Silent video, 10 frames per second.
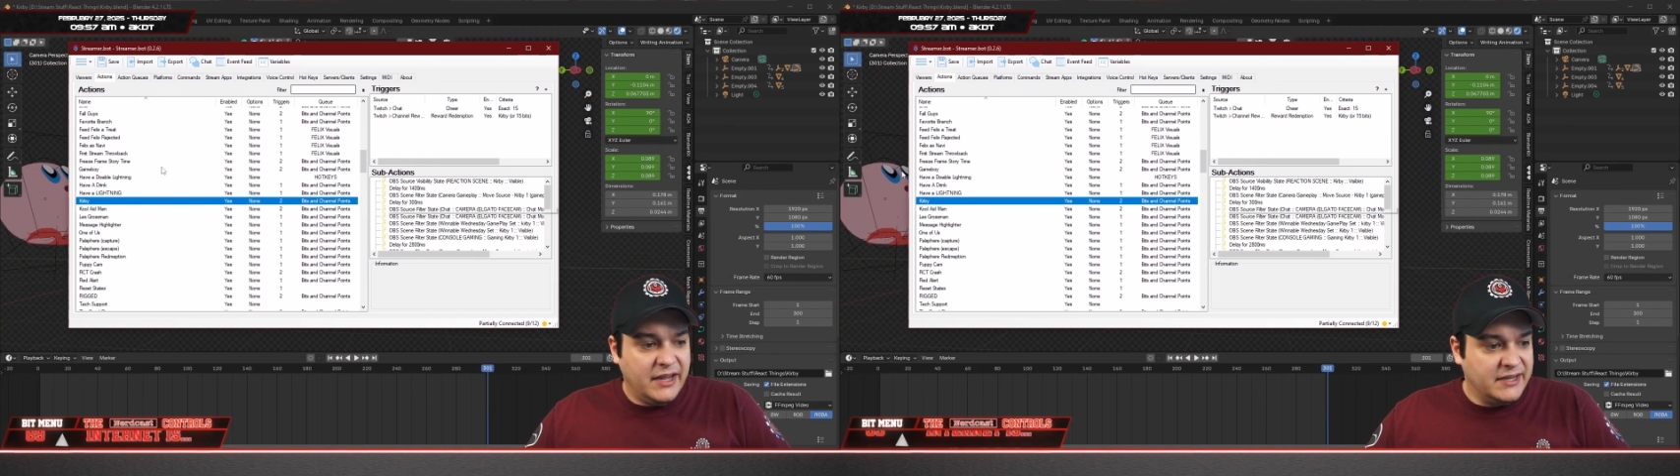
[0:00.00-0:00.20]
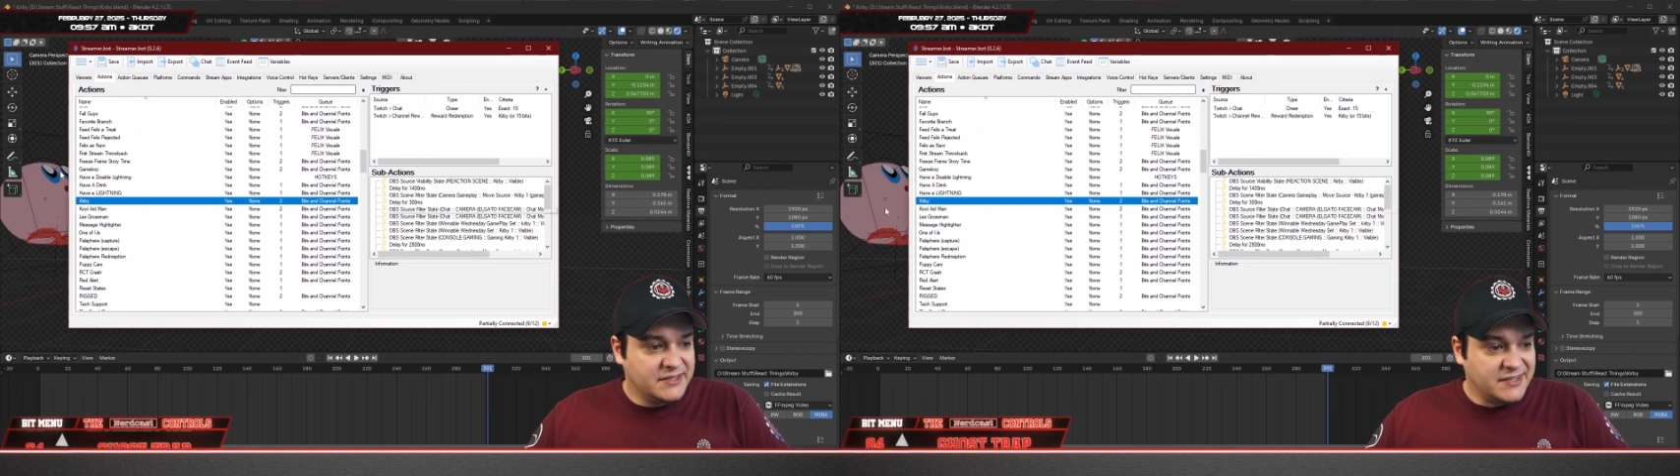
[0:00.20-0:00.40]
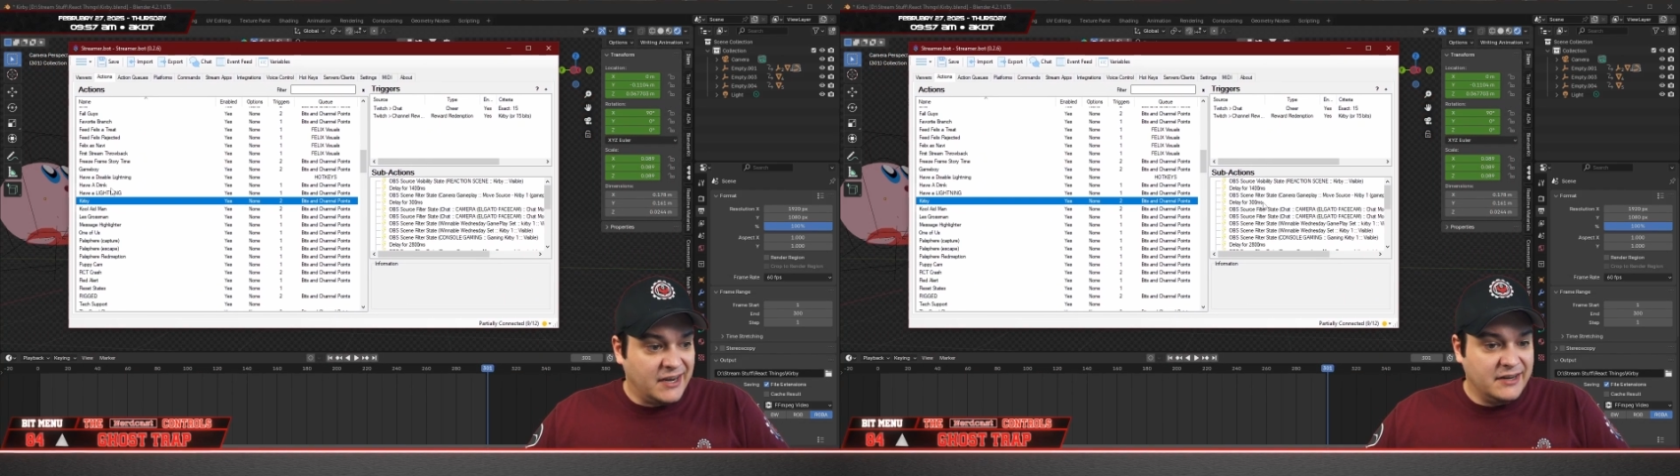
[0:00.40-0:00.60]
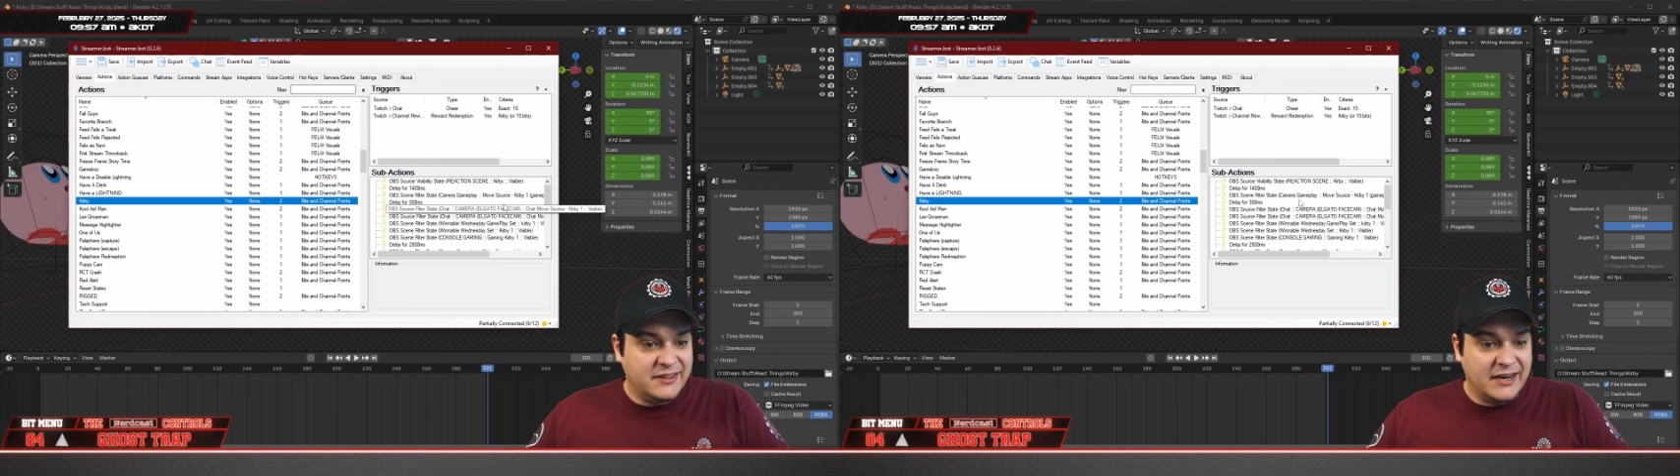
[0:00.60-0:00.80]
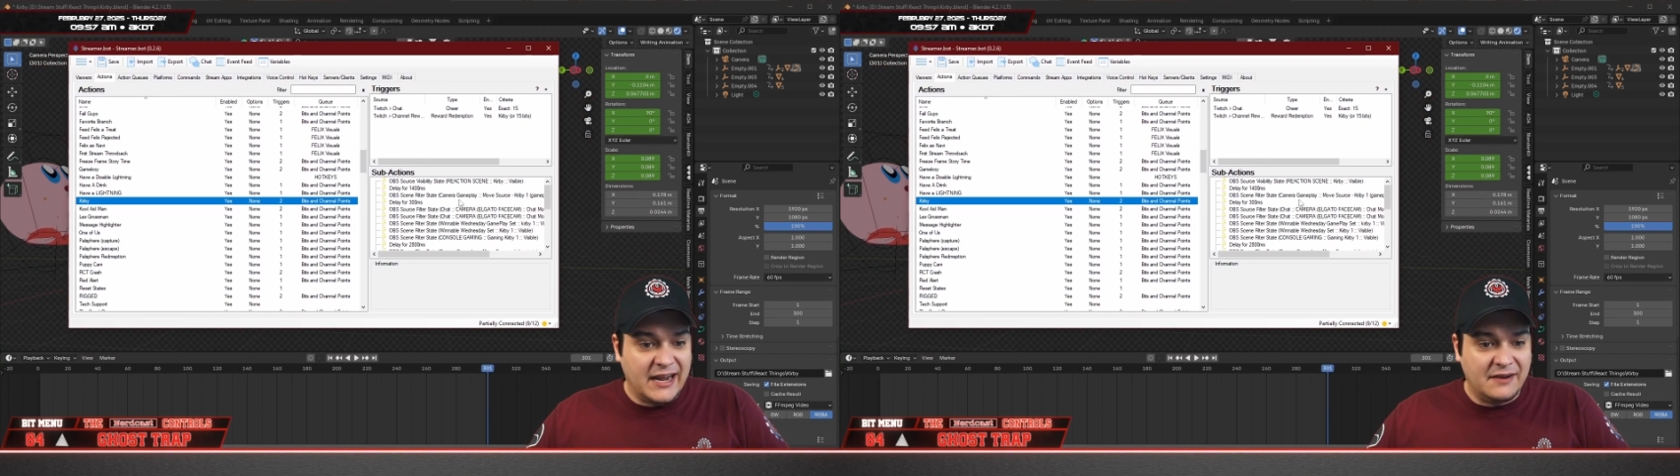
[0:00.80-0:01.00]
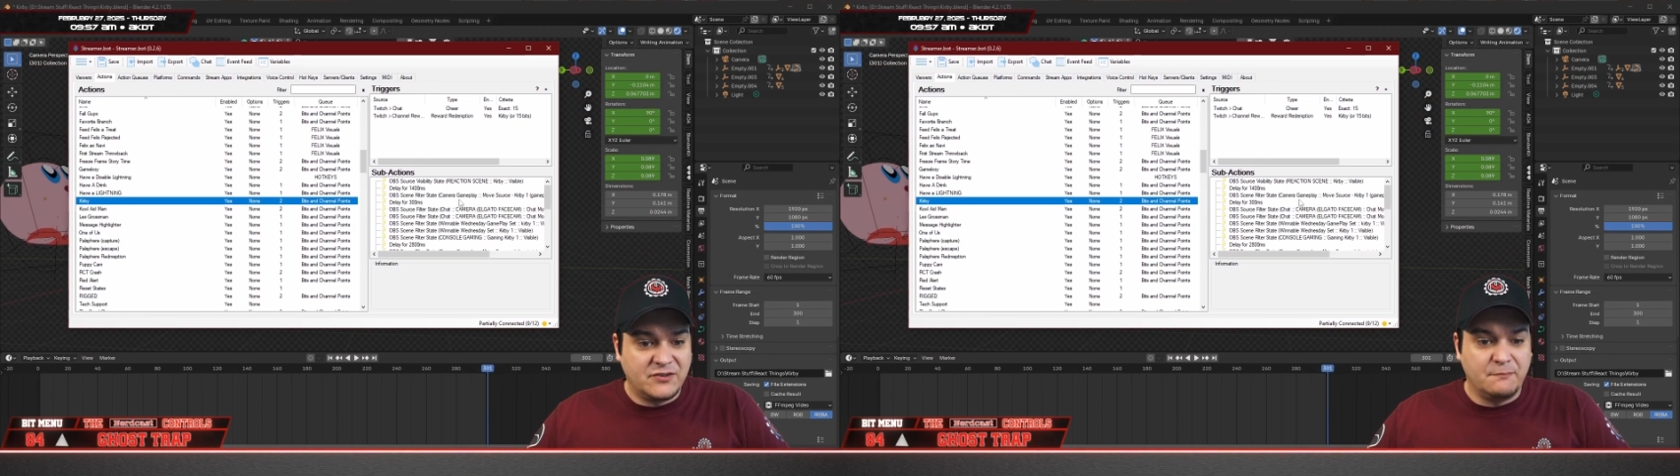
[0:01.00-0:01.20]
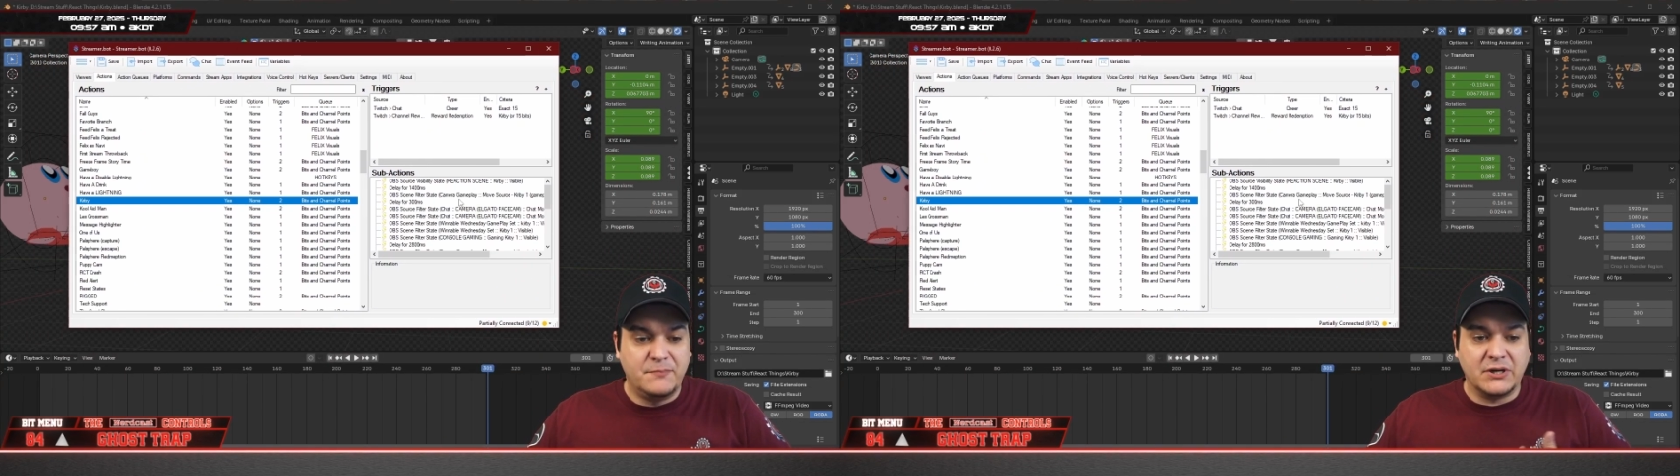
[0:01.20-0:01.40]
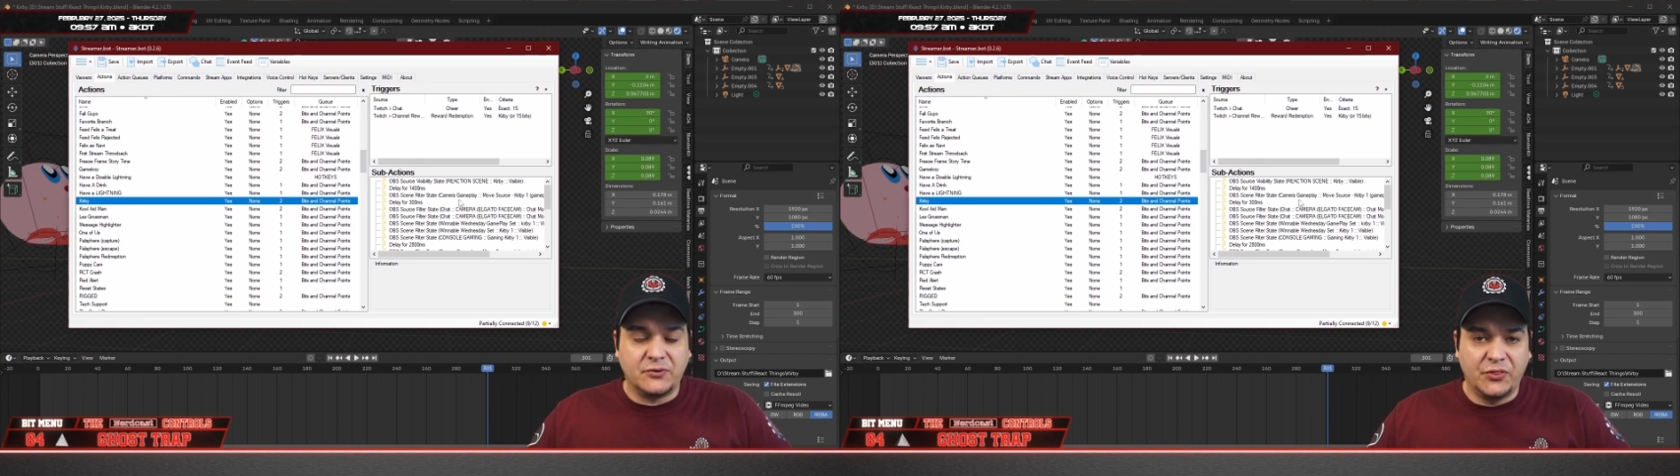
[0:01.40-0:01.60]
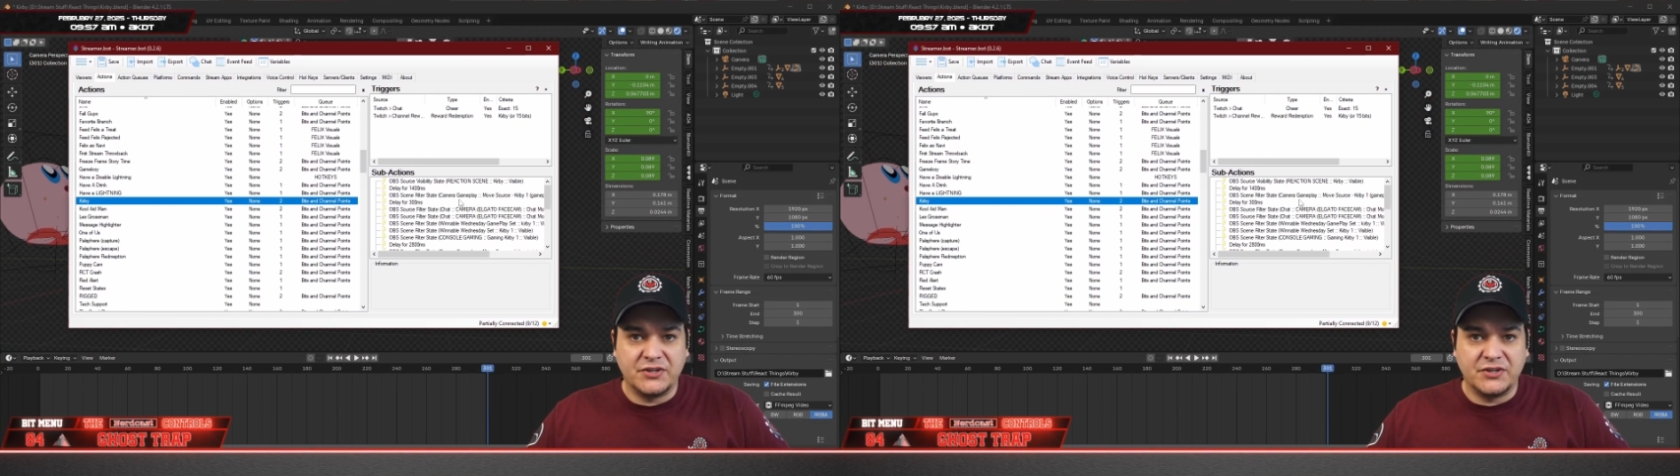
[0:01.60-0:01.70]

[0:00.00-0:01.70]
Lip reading: is I then have to build